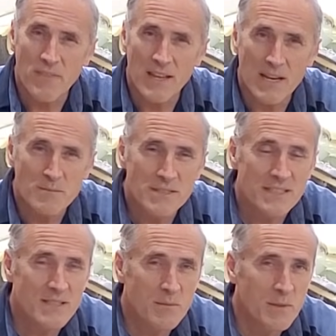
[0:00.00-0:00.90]
that comes
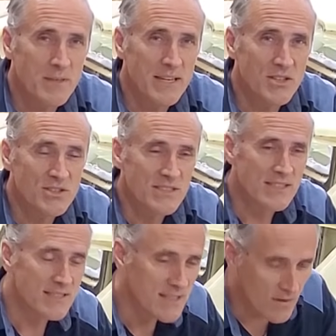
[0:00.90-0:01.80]
into some limitations in
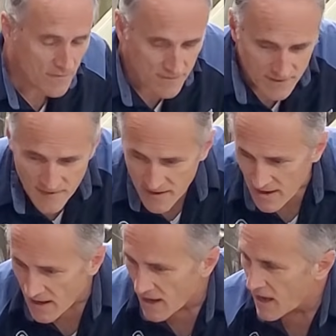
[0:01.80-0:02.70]
itself.
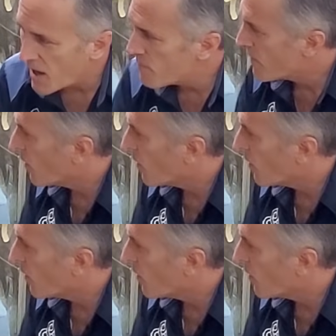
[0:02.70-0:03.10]
Um, the